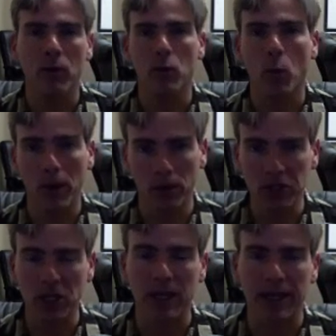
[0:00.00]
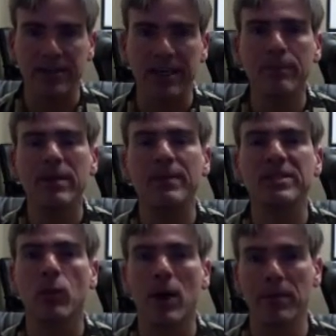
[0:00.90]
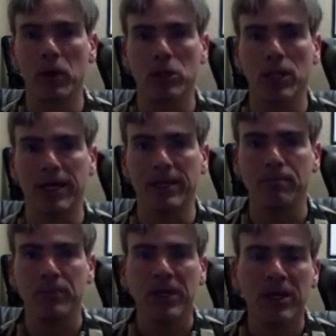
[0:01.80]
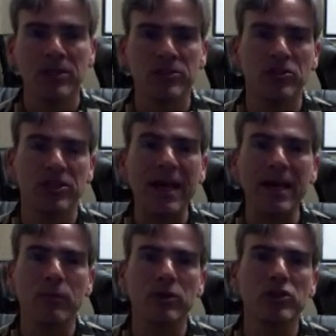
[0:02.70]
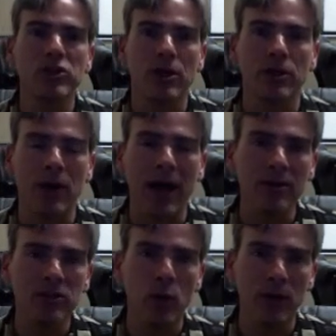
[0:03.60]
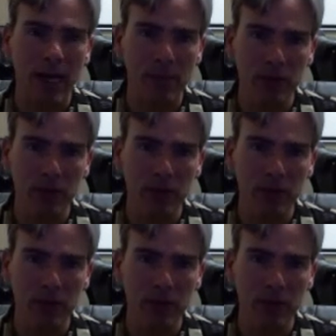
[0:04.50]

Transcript: for WorlClient, MDaemon's webmail client. So today I'm going to show you how to